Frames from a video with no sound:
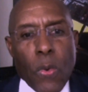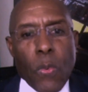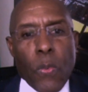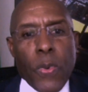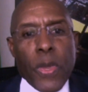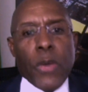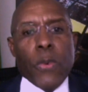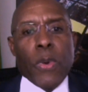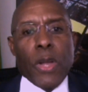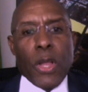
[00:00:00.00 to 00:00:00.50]

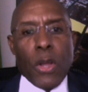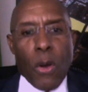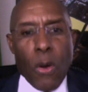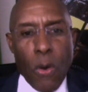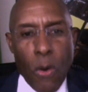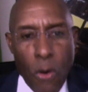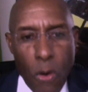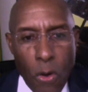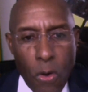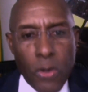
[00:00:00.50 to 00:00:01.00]
We will
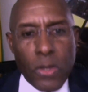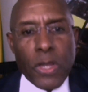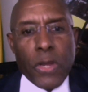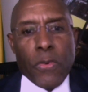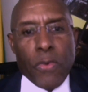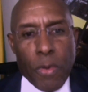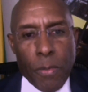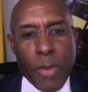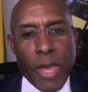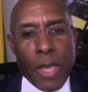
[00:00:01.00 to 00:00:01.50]
only
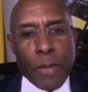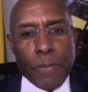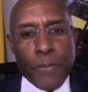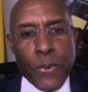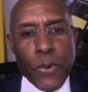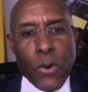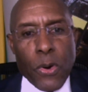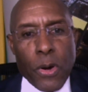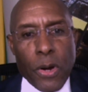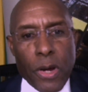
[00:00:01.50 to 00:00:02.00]
remain
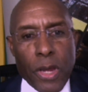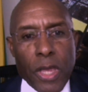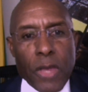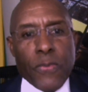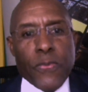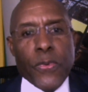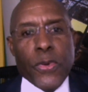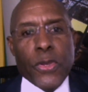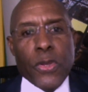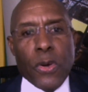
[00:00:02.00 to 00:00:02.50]
poor
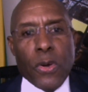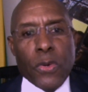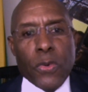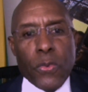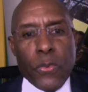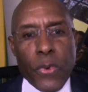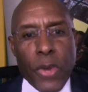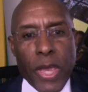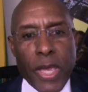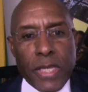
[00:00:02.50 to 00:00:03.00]
if we
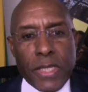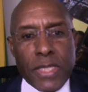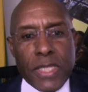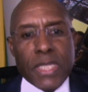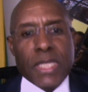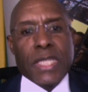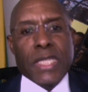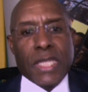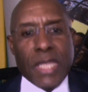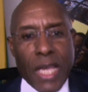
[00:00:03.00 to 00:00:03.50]
don't
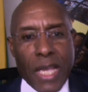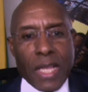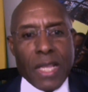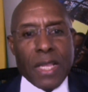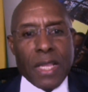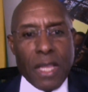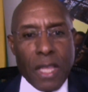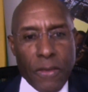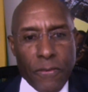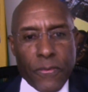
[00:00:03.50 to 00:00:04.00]
raise
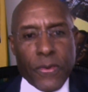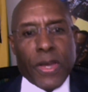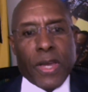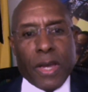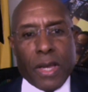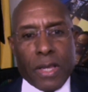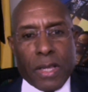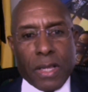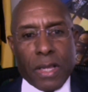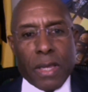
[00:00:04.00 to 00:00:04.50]

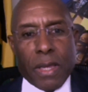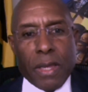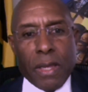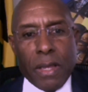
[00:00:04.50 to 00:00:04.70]
significantly